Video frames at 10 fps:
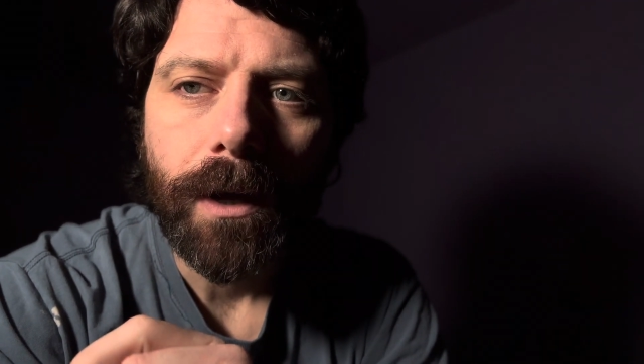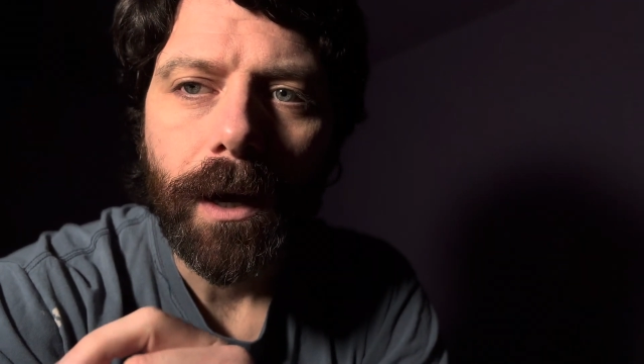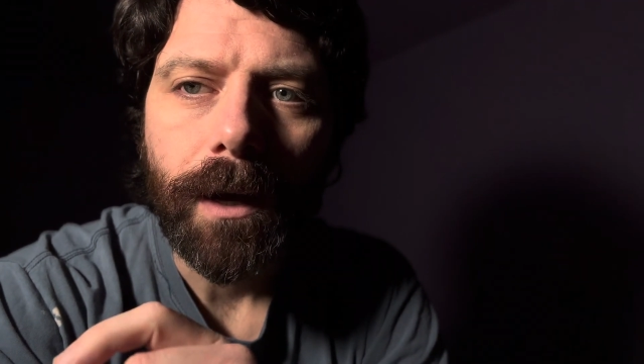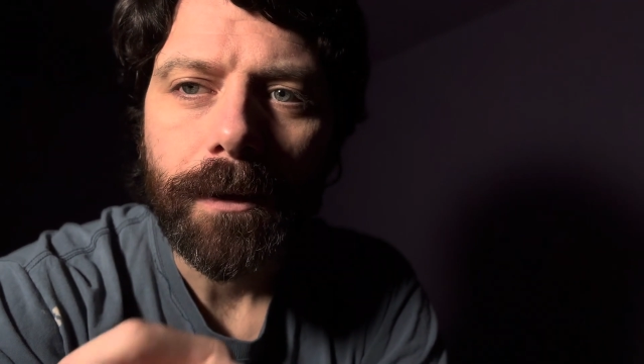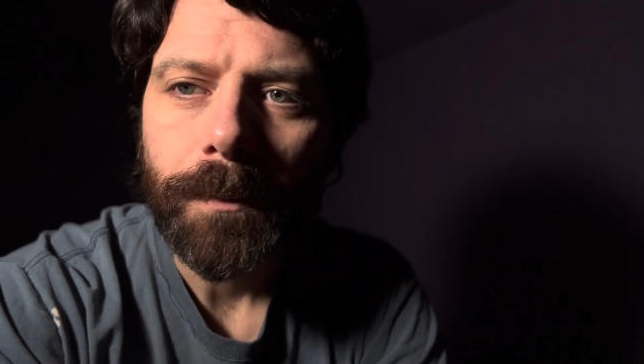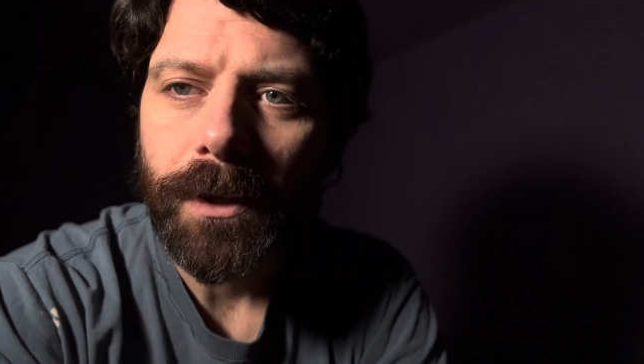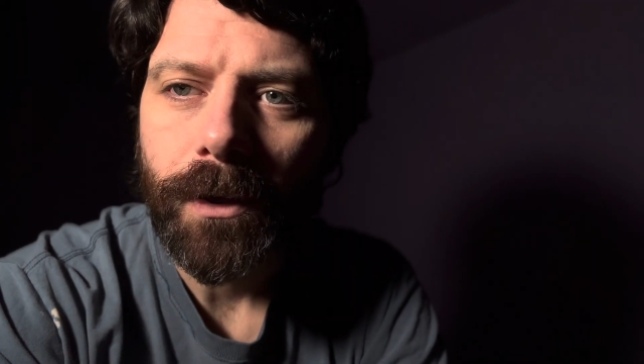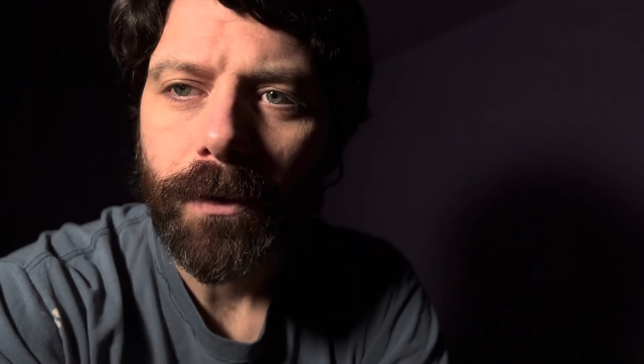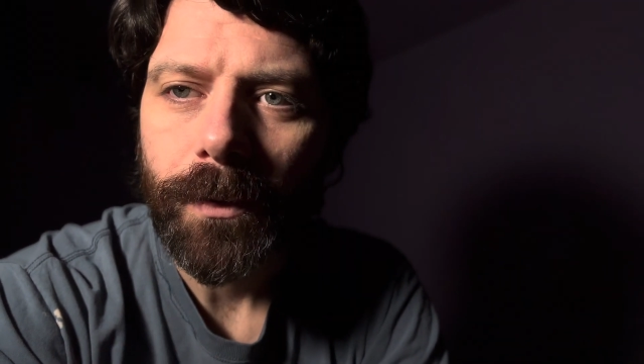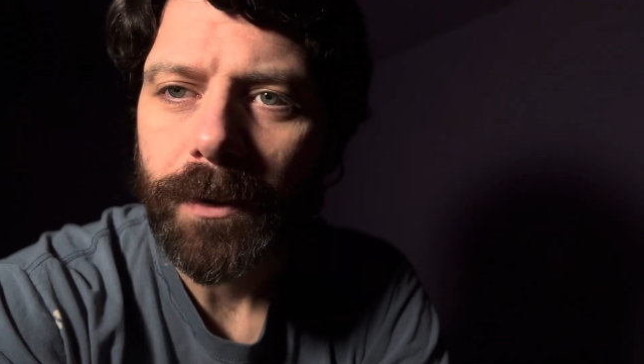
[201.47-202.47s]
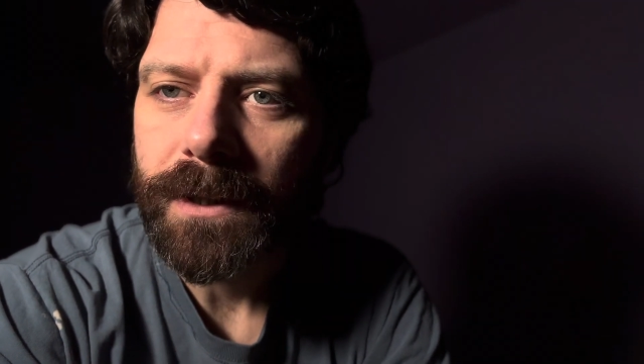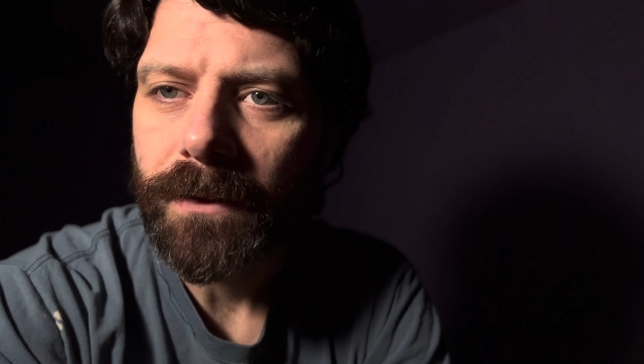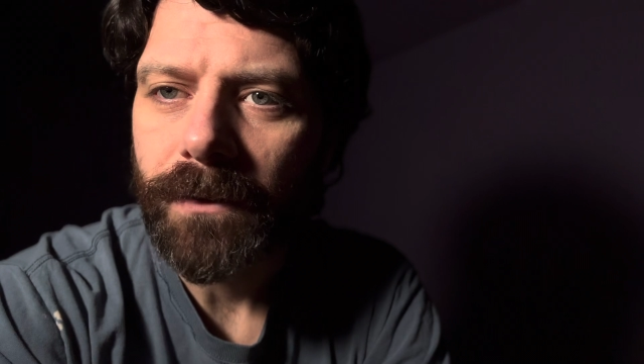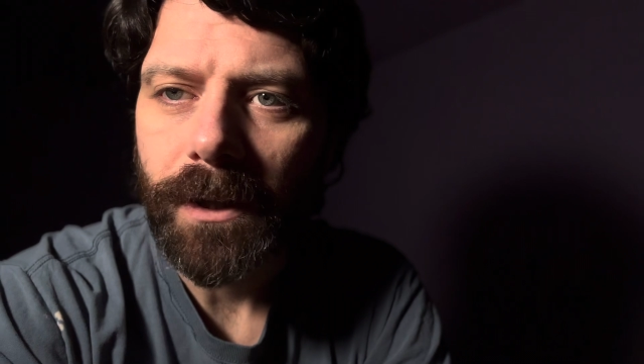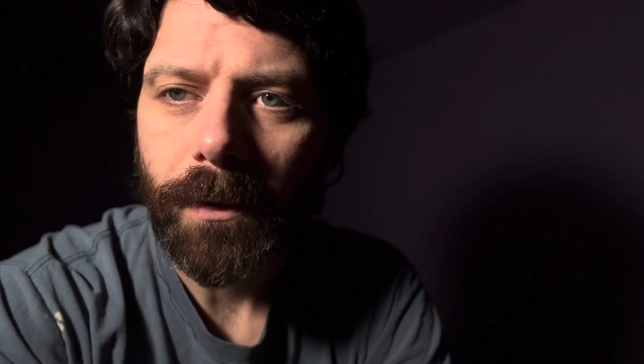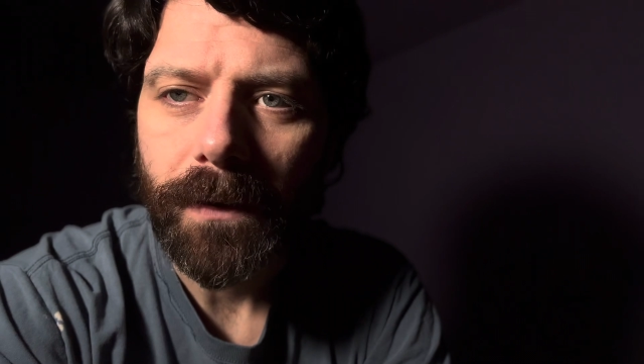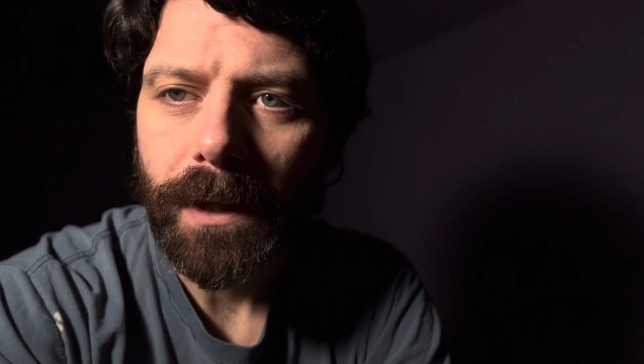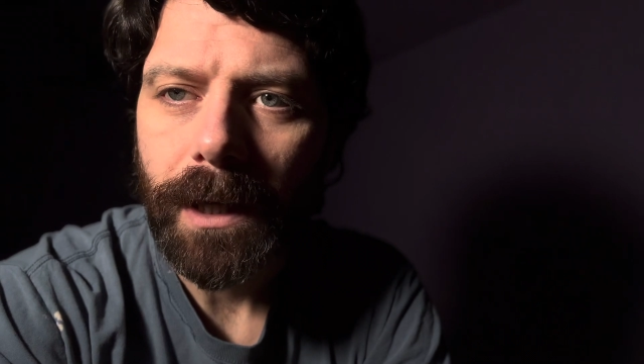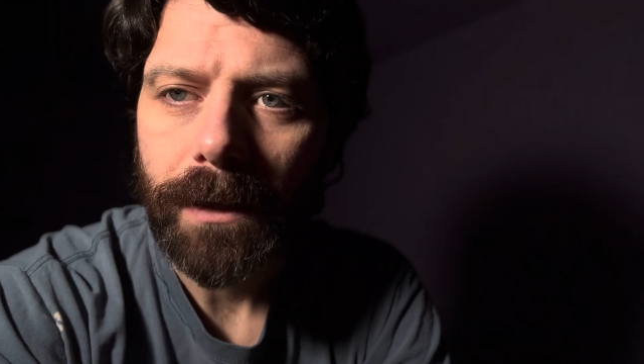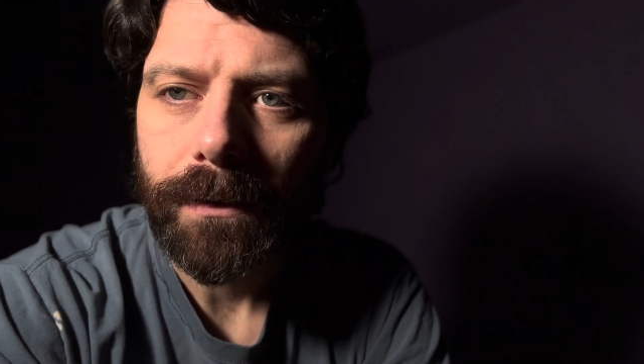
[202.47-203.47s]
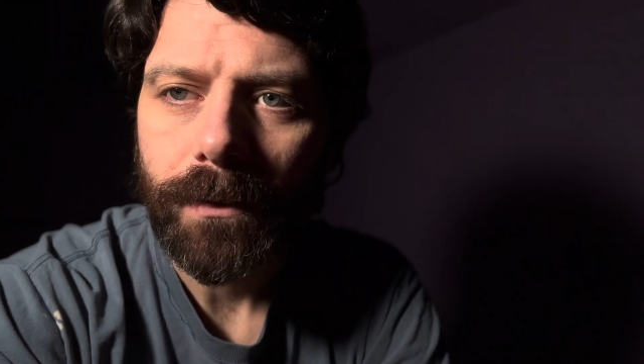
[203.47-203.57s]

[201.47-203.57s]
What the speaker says: let me know if you want to see a video on that,